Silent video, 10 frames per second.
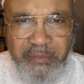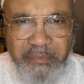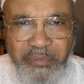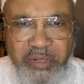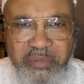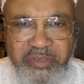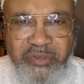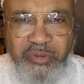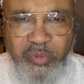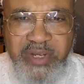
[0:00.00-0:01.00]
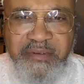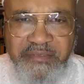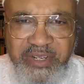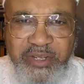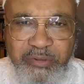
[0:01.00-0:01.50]
pretty much an array of
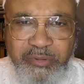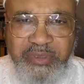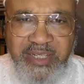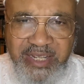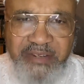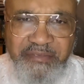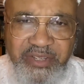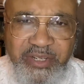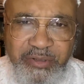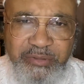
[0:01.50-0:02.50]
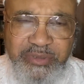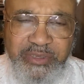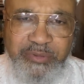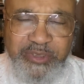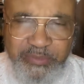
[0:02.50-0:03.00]
videos, a lot of videos, so
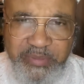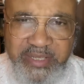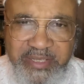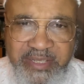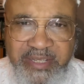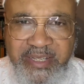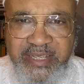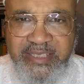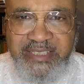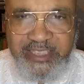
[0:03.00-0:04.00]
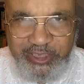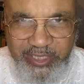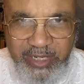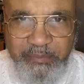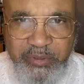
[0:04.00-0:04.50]
to speak, that should
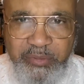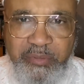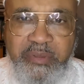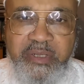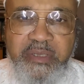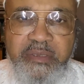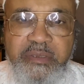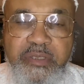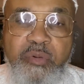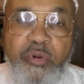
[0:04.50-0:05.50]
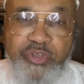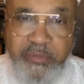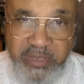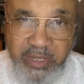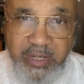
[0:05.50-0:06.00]
help you to worship
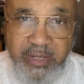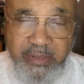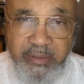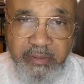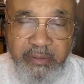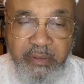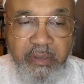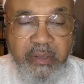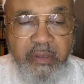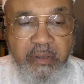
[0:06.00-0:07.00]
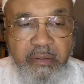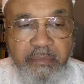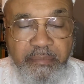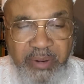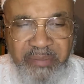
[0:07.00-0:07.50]
God
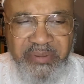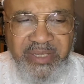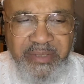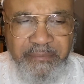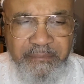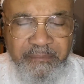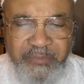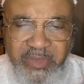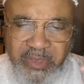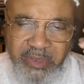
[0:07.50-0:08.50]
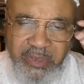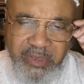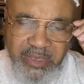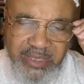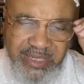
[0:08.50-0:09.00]
properly.
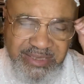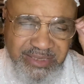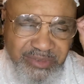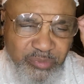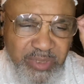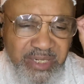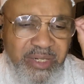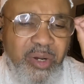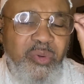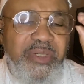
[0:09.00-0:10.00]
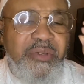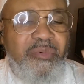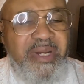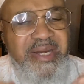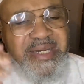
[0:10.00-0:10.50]
And as this is written in the Holy
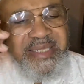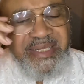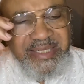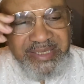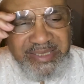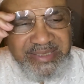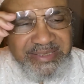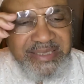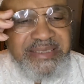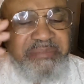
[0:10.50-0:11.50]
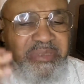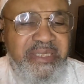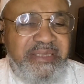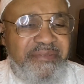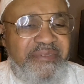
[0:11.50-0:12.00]
Quran, it says something to
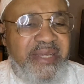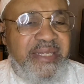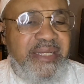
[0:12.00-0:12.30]
this effect.